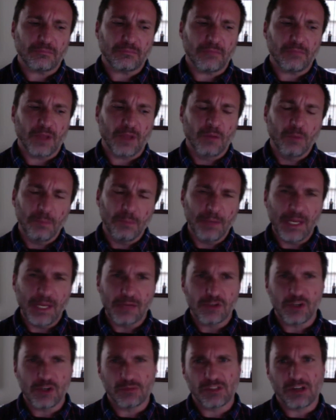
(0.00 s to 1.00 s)

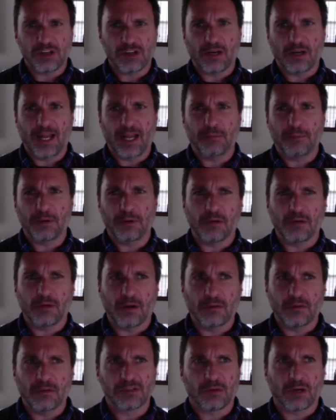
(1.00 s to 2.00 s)
mediumship started happening when I
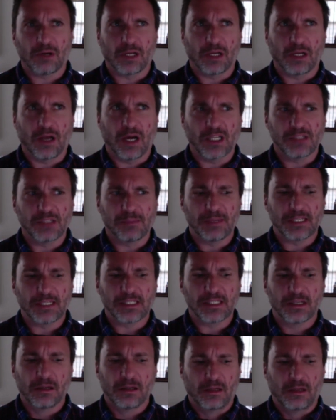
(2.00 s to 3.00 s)
was working in
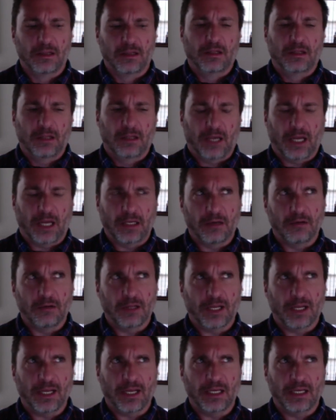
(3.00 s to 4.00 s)
hospice, I knew
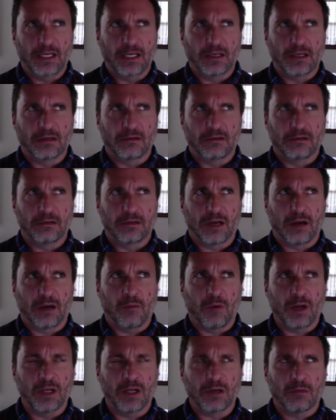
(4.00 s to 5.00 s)
that I
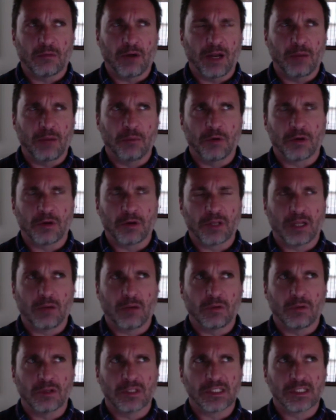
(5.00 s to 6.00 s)
wanted to write a book that
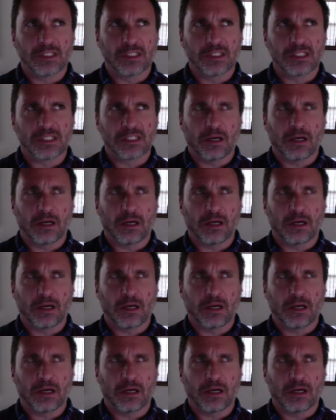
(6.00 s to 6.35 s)
was,